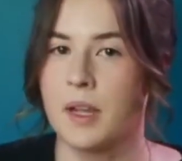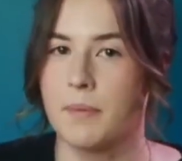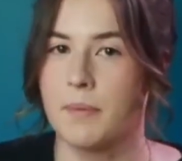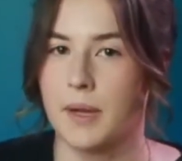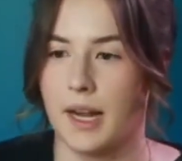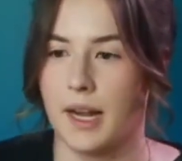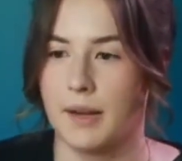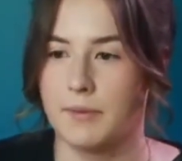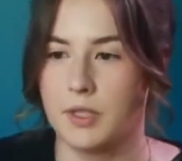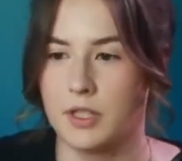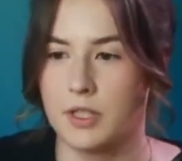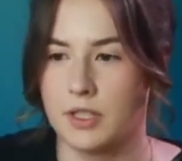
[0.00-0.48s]

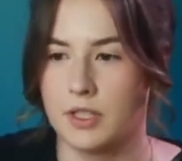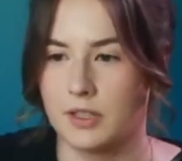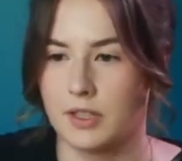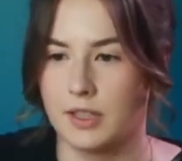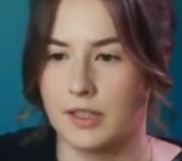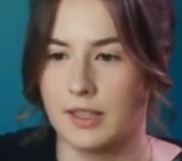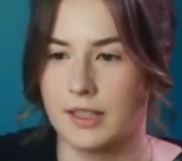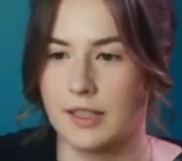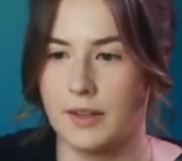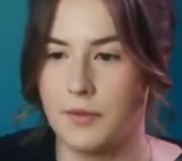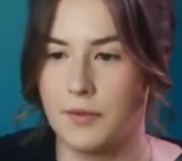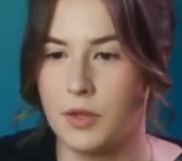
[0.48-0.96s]
But I'm
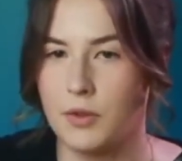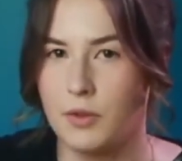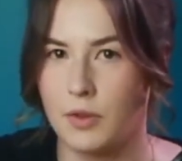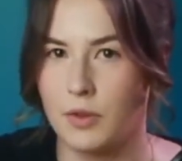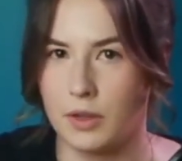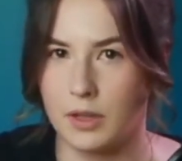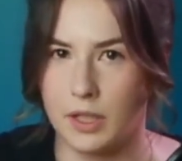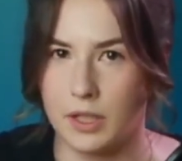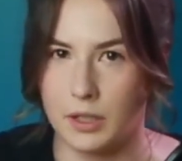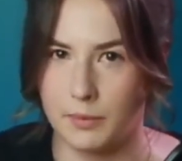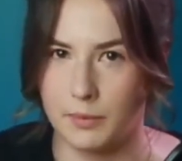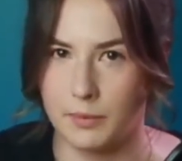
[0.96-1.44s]
just giving you
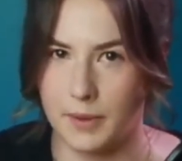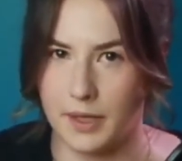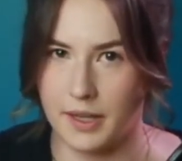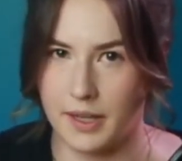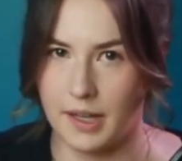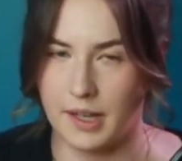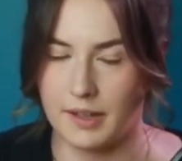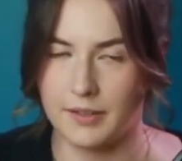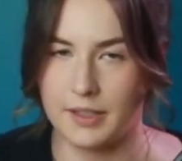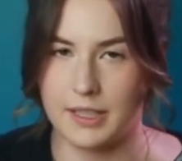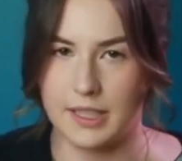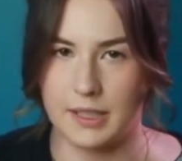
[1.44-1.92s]
a little bit
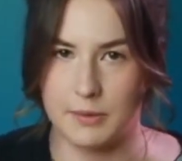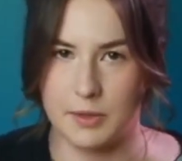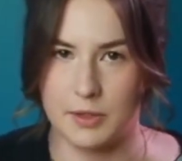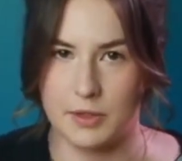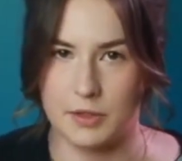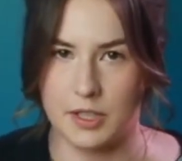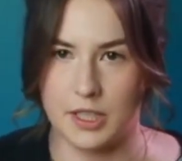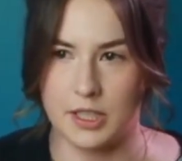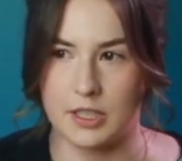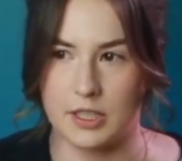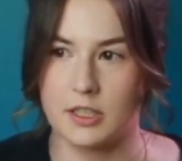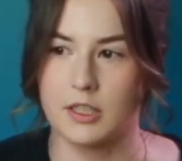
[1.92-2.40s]
of a
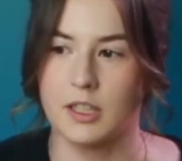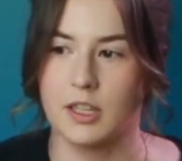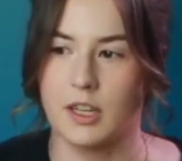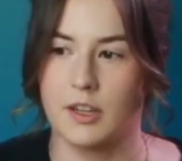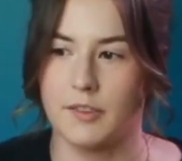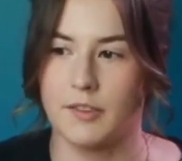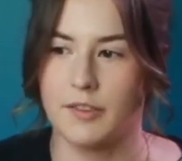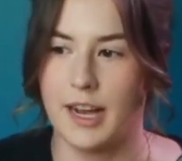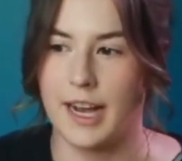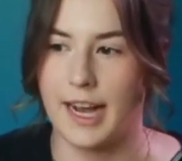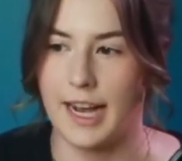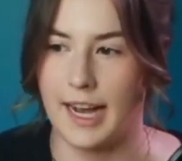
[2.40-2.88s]
demonstration
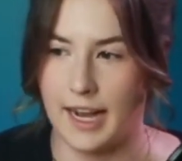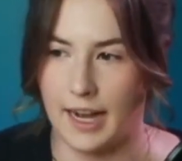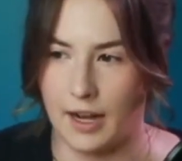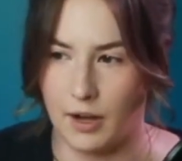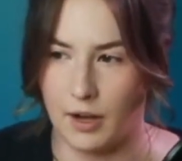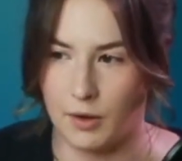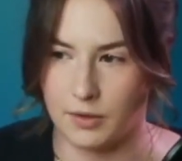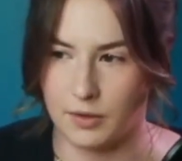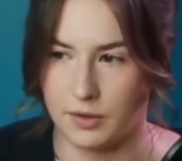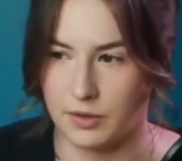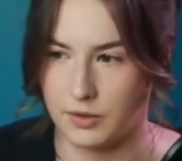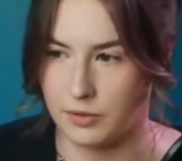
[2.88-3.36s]
of
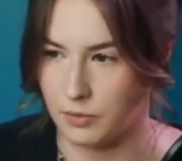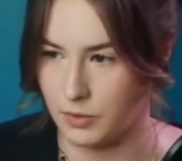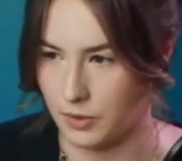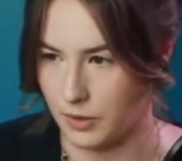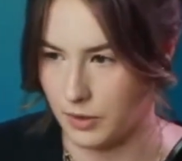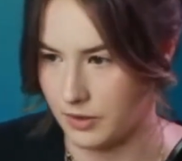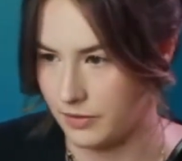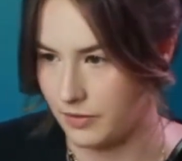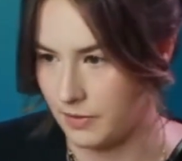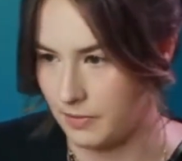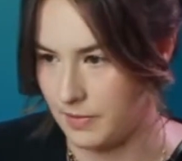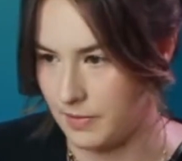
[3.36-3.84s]
how this
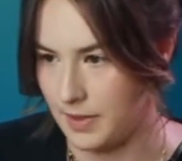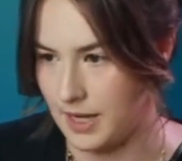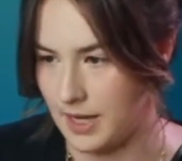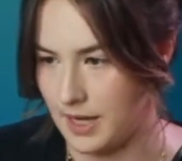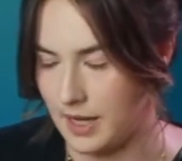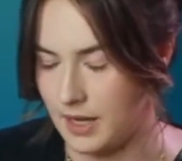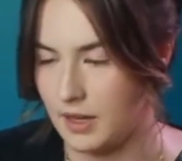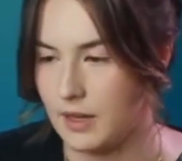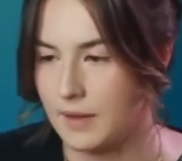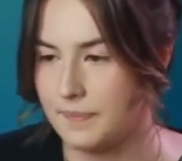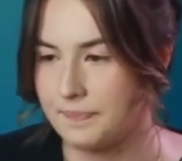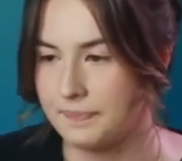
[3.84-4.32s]
works for
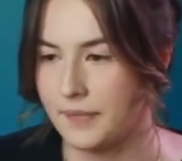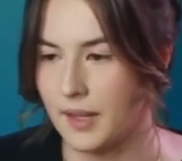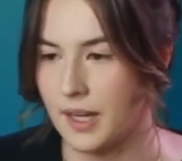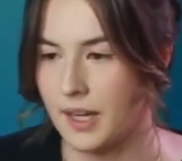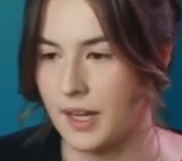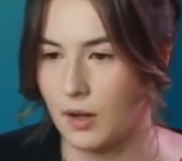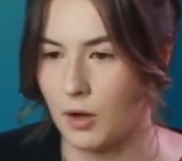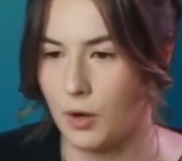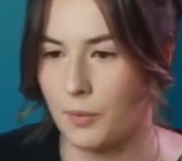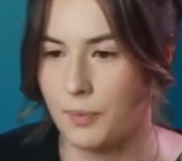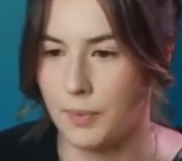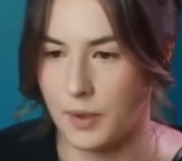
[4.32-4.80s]
me.
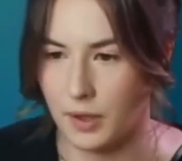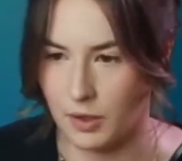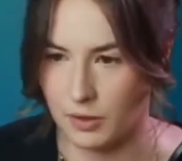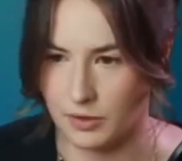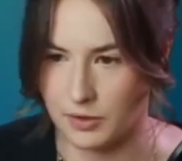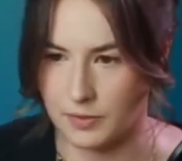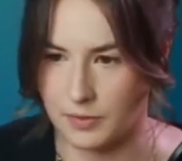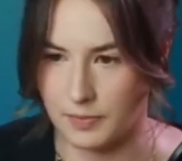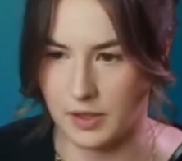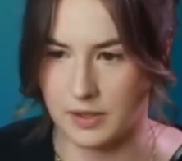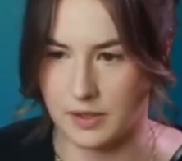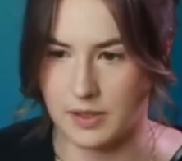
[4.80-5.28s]
And I hope it'll
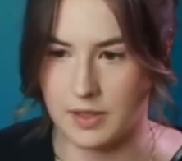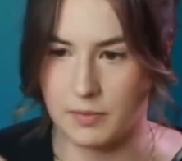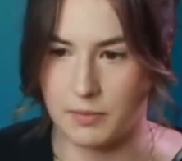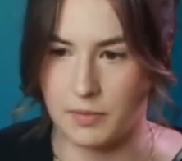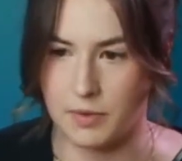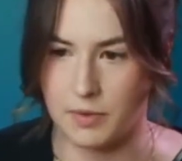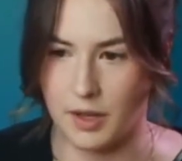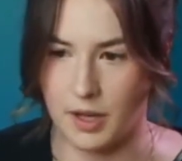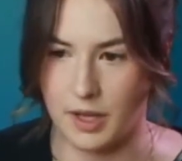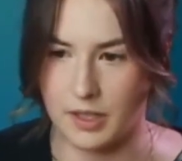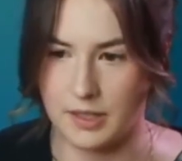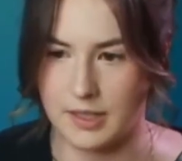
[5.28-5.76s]
spark some
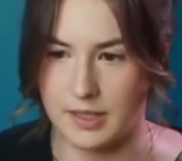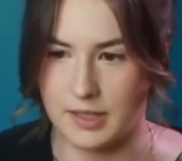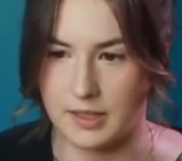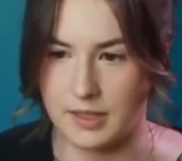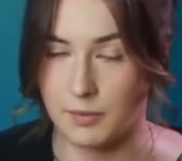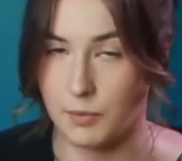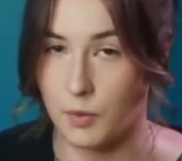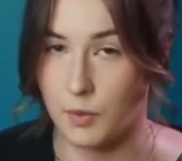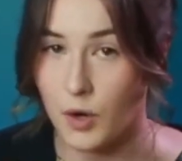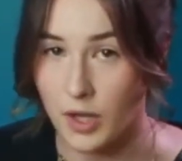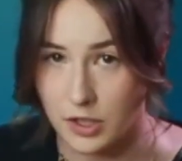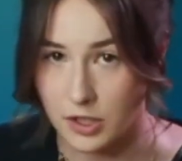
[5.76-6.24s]
thoughts and
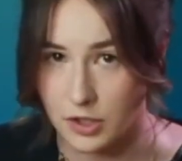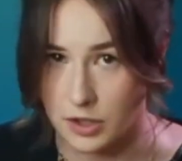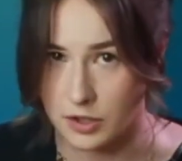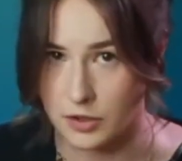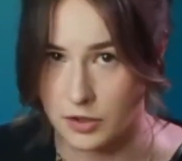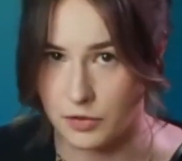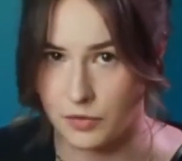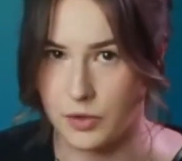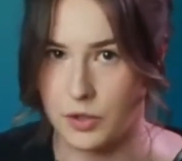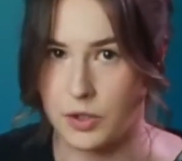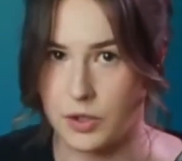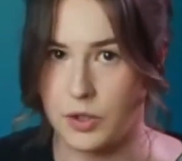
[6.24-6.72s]
some
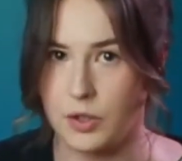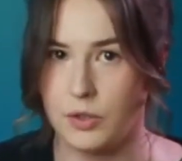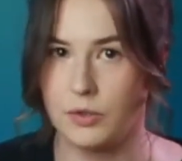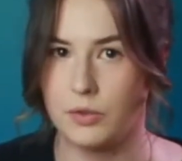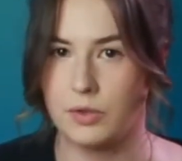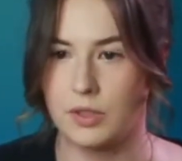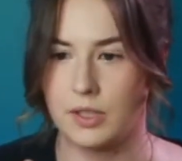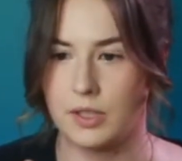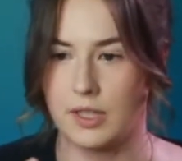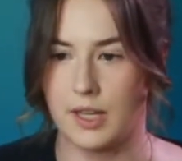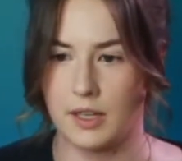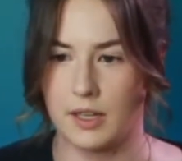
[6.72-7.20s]
questions for
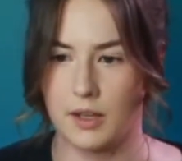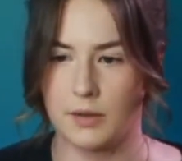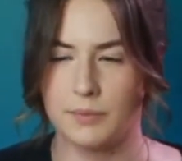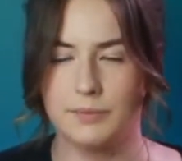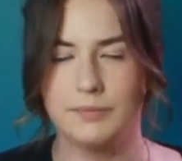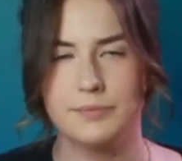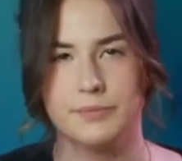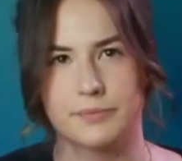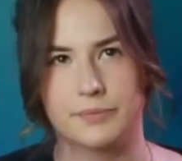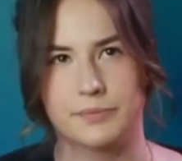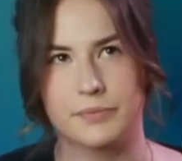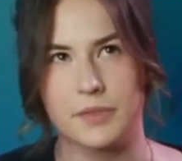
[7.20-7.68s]
you to kind of
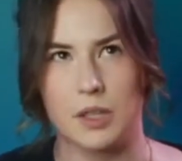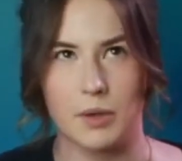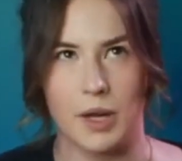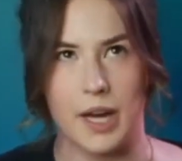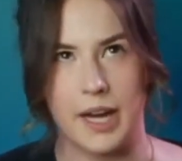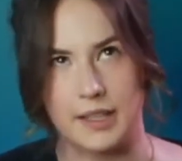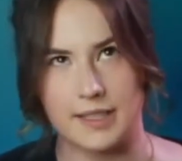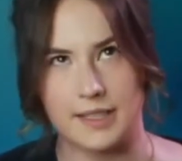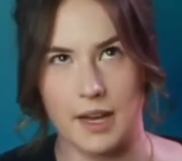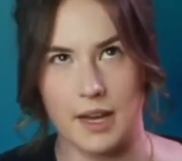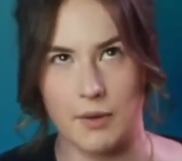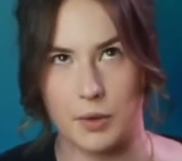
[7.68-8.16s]
go, well,
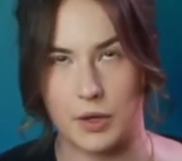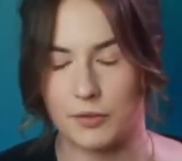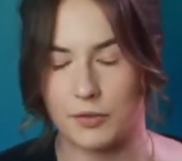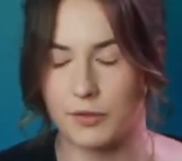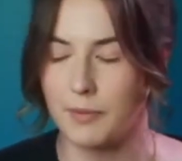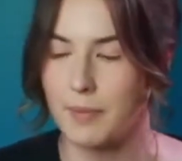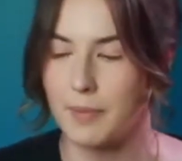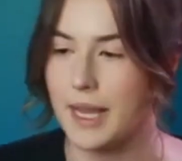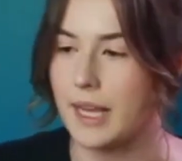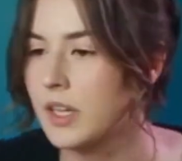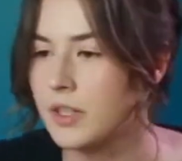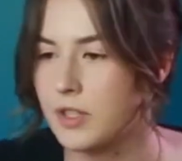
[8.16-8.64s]
how does that work
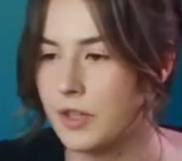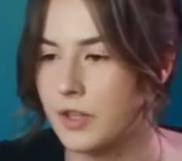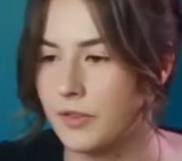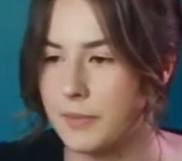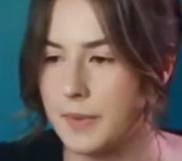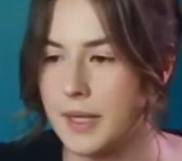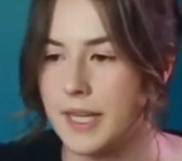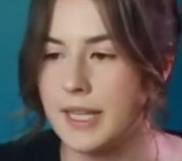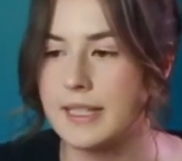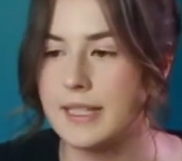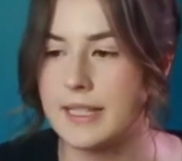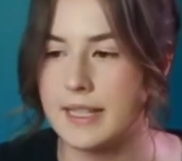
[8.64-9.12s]
for me? So for
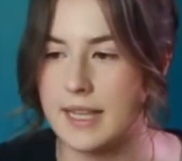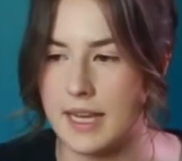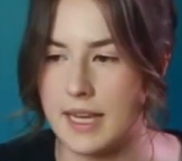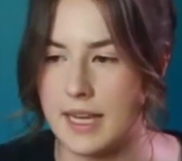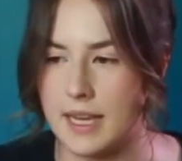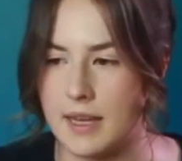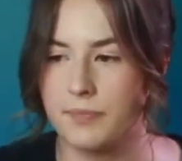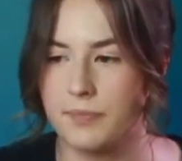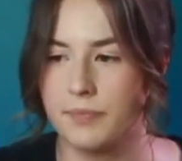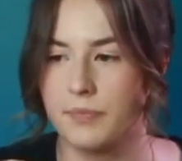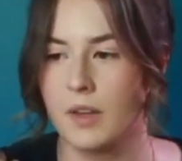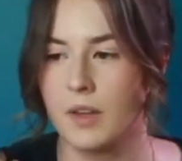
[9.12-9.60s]
me, it's
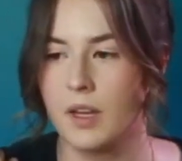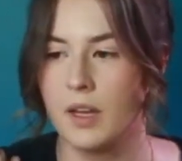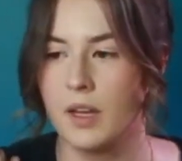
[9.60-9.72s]
theme.